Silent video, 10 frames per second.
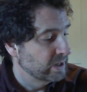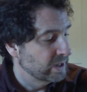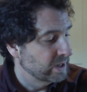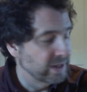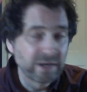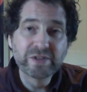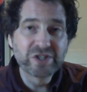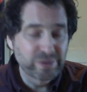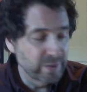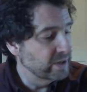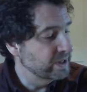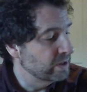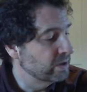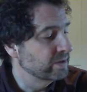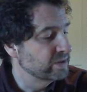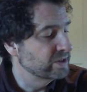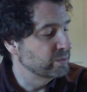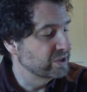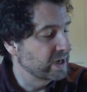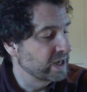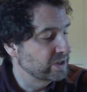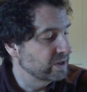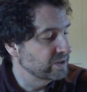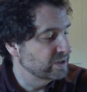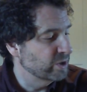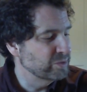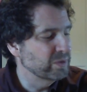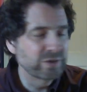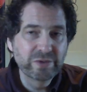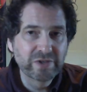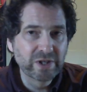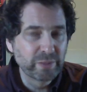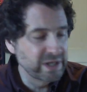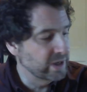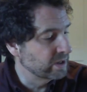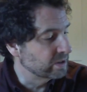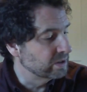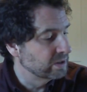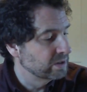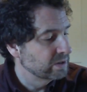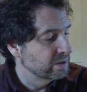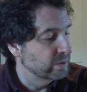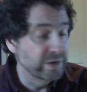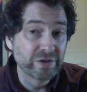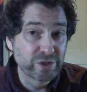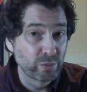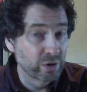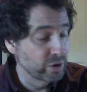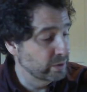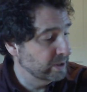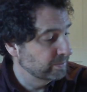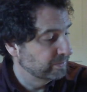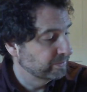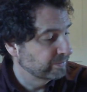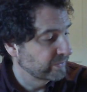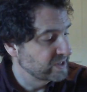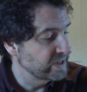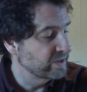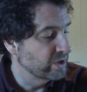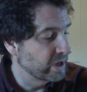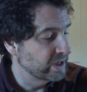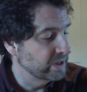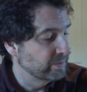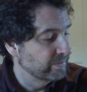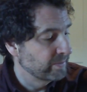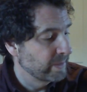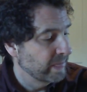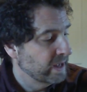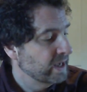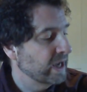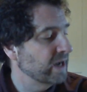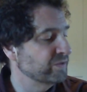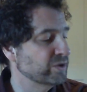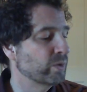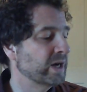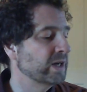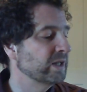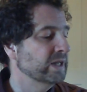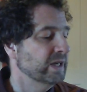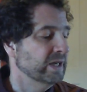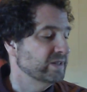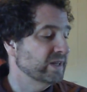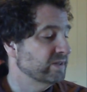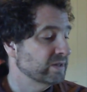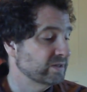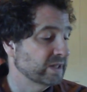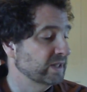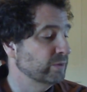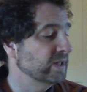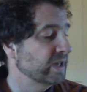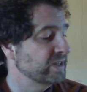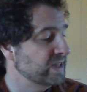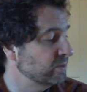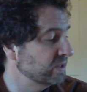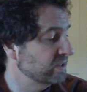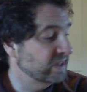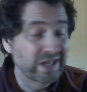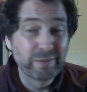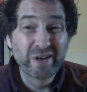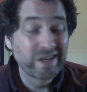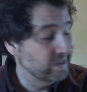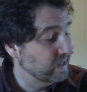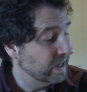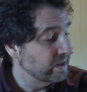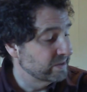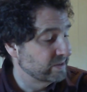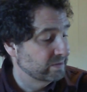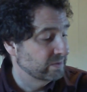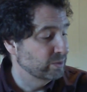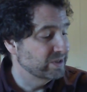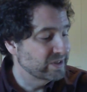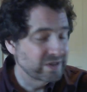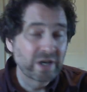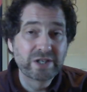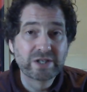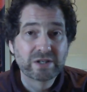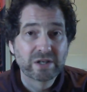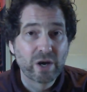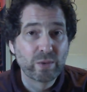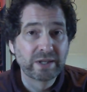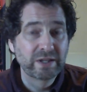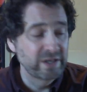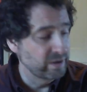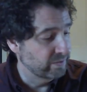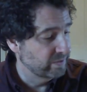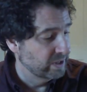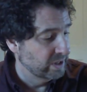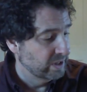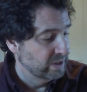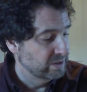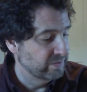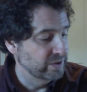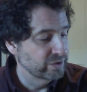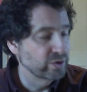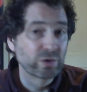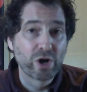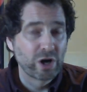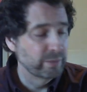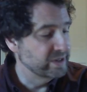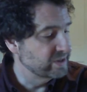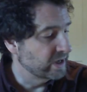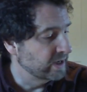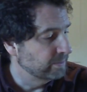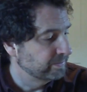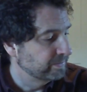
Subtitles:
"I love the smell of the earth," said Mr. Antos. "It always makes me feel a bit younger. Ready for some more hoeing?" Seth nodded. After a while, Seth suddenly realized he hadn't been thinking about anything else. It was such a relief to feel so calm inside.